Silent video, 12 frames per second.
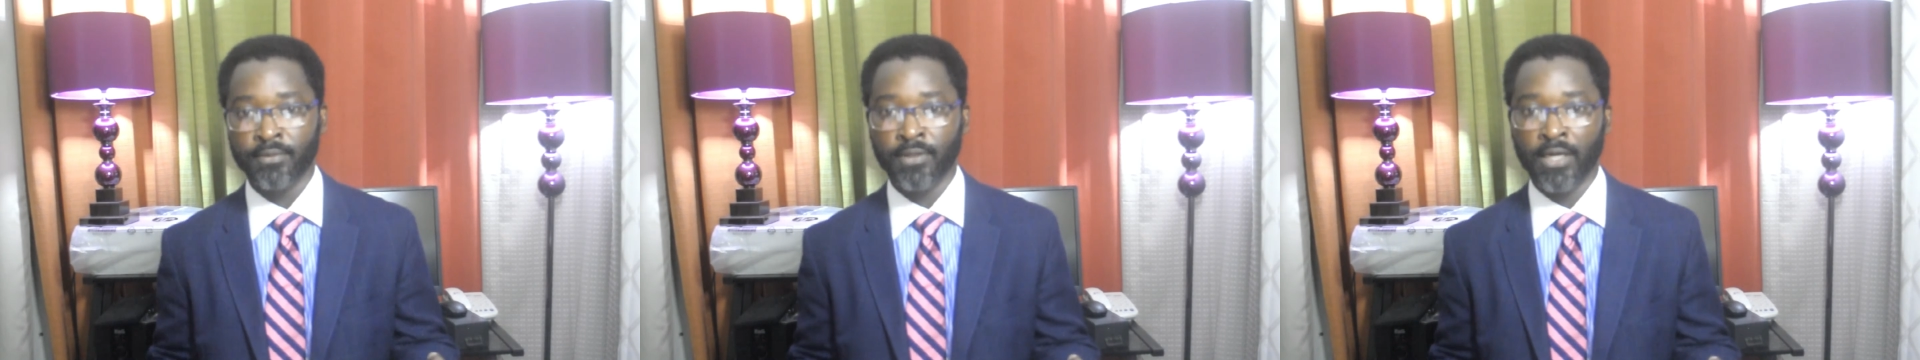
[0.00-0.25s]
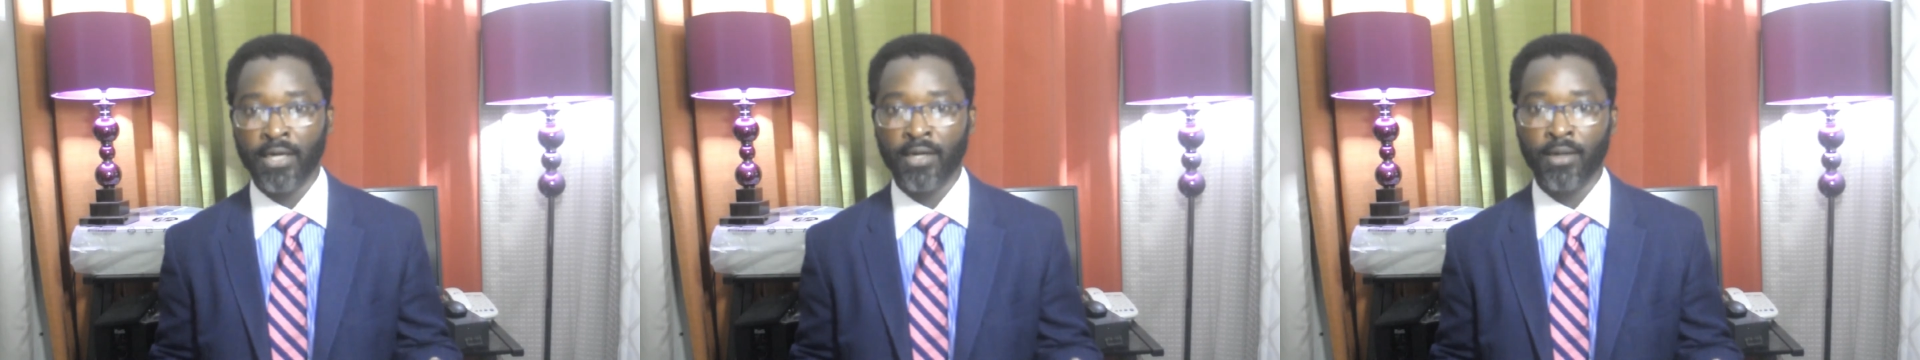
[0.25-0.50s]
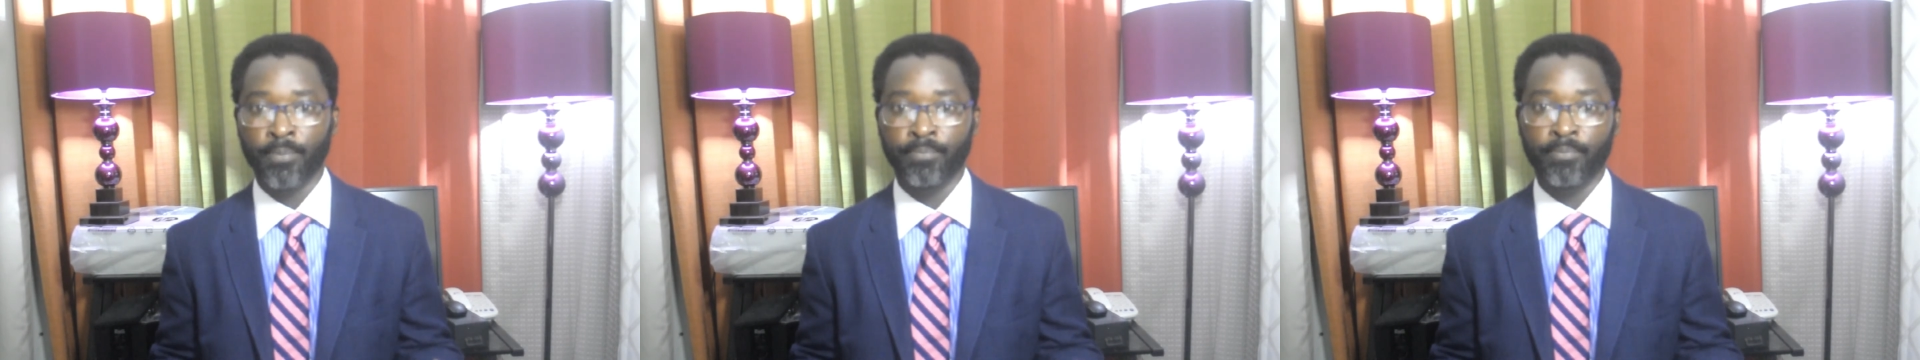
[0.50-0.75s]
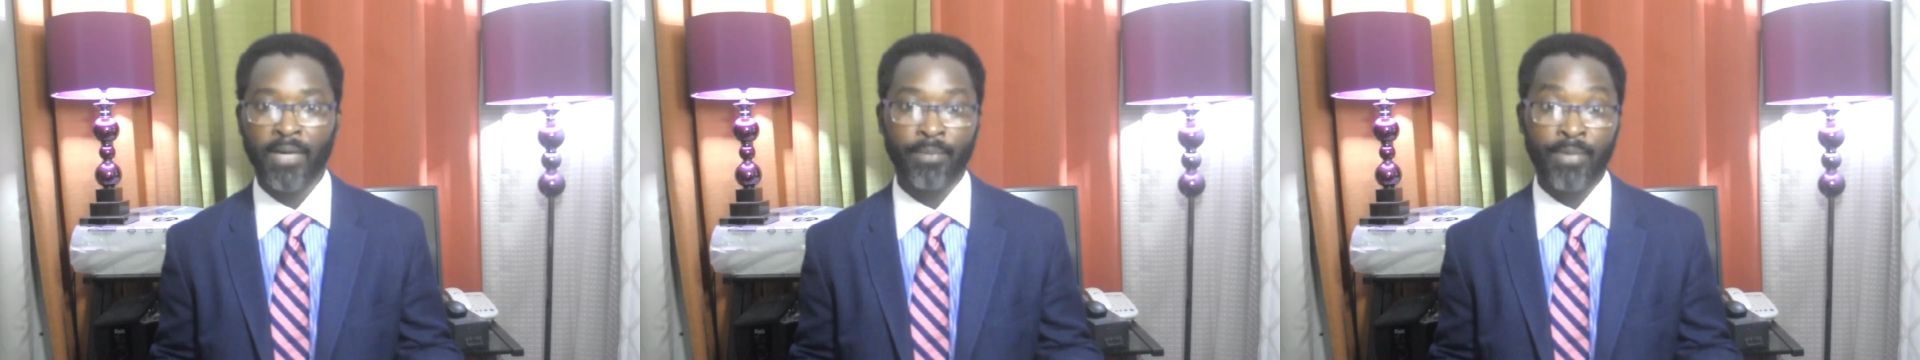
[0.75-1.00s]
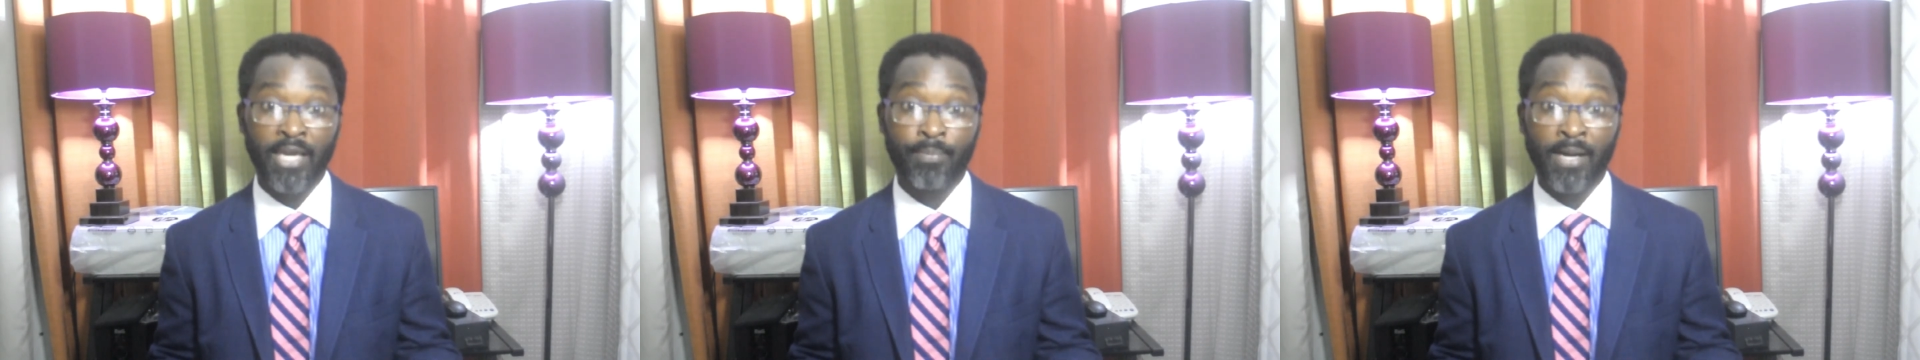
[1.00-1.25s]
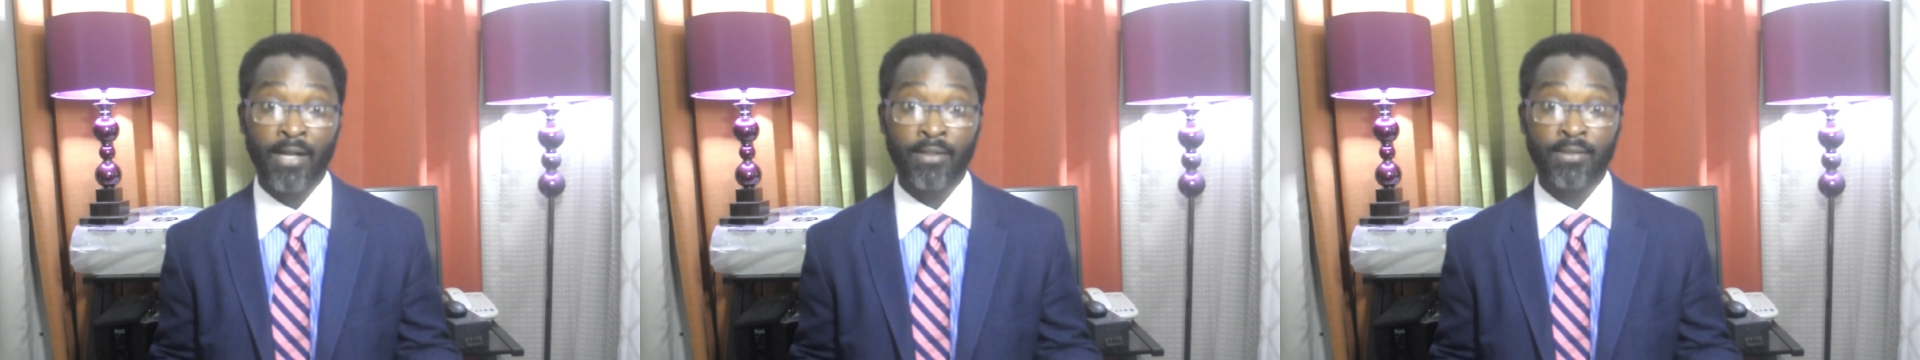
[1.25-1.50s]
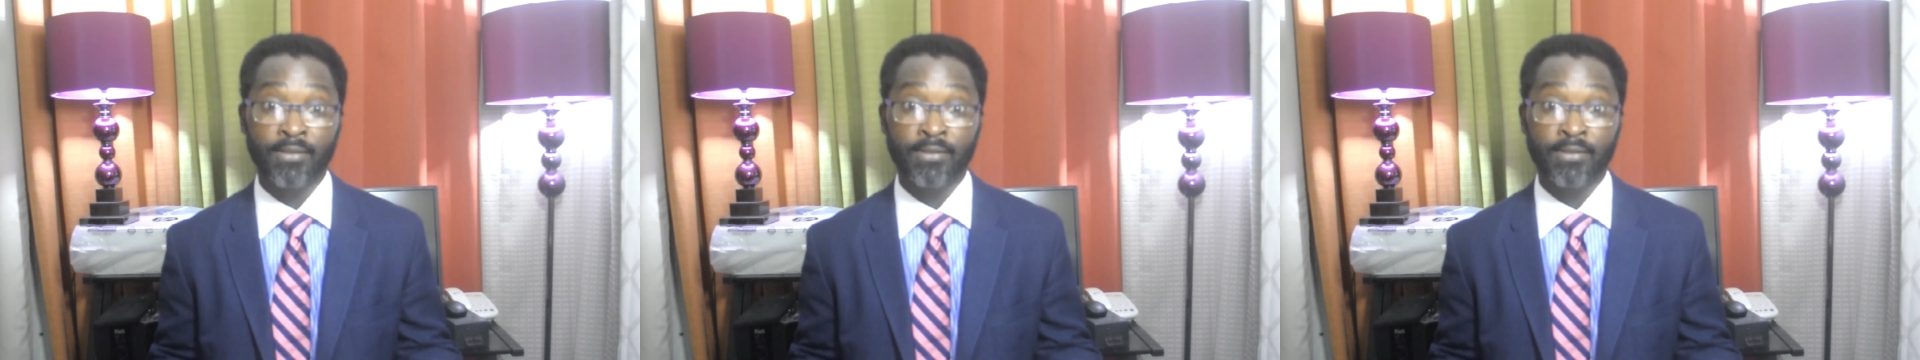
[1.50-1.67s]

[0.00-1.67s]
by PayPal,